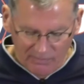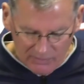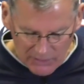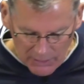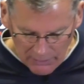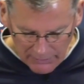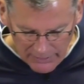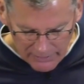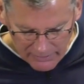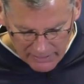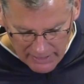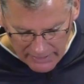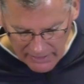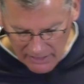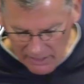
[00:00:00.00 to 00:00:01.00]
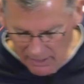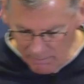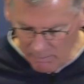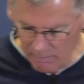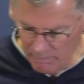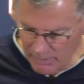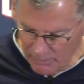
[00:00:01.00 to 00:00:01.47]
that are going to
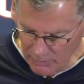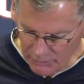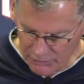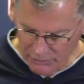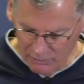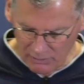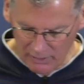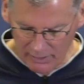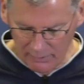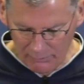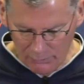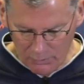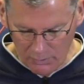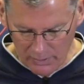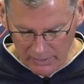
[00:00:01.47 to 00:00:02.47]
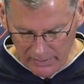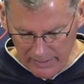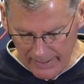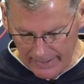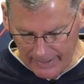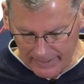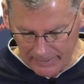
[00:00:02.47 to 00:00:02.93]
come, but we're still looking for
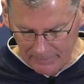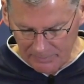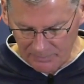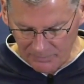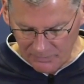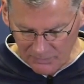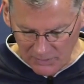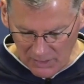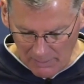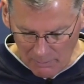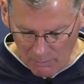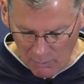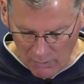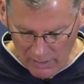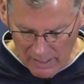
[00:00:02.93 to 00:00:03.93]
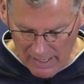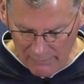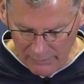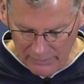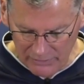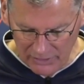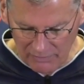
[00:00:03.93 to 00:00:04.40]
a couple more
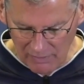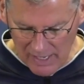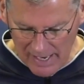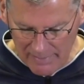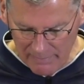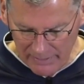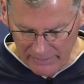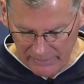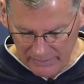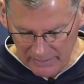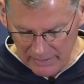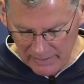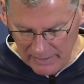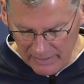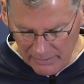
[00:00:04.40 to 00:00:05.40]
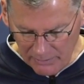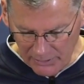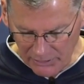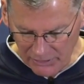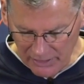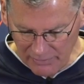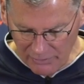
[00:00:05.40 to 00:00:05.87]
offensive linemen,
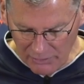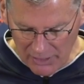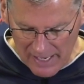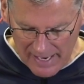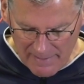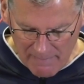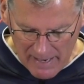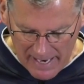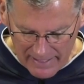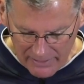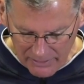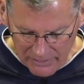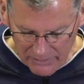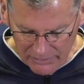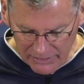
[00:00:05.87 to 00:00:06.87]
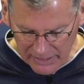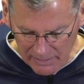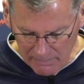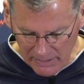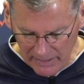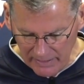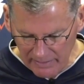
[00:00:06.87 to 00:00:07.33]
receiver, linebacker,
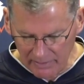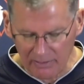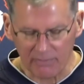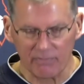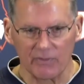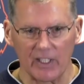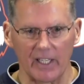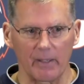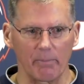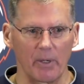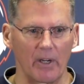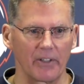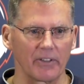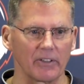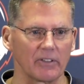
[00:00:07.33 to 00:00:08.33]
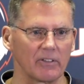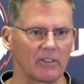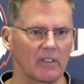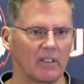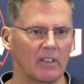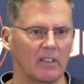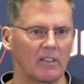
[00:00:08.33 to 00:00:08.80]
DB, and a punter,
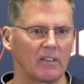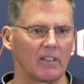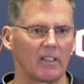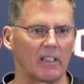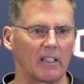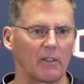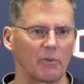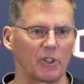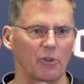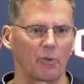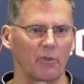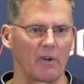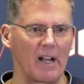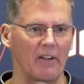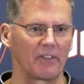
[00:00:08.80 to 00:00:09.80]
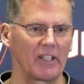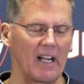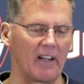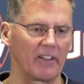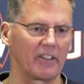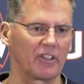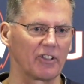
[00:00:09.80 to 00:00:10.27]
which would round
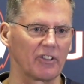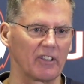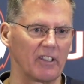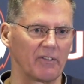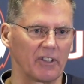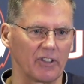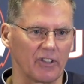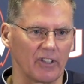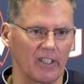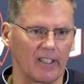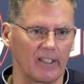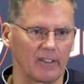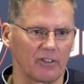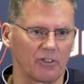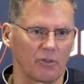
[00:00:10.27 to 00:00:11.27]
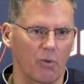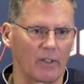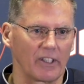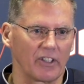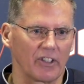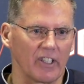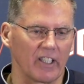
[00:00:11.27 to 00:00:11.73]
out give us
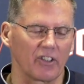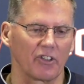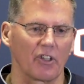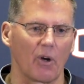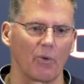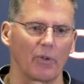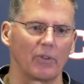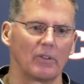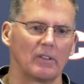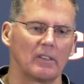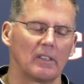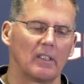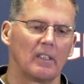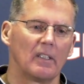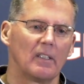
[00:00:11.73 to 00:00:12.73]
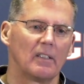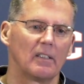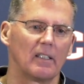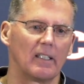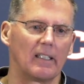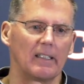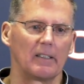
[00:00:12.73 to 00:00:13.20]
26 total
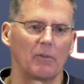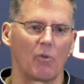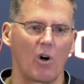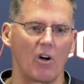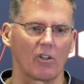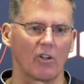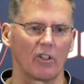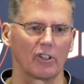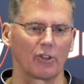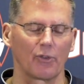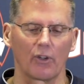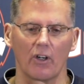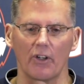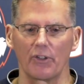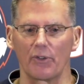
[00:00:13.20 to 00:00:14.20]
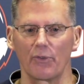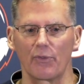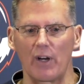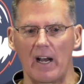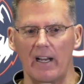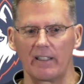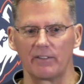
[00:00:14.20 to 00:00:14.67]
walk-ons for
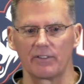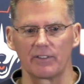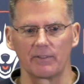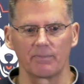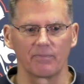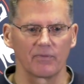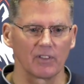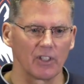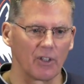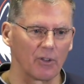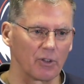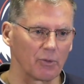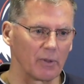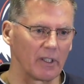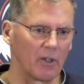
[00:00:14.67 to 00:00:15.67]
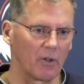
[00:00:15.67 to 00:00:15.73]
105, as we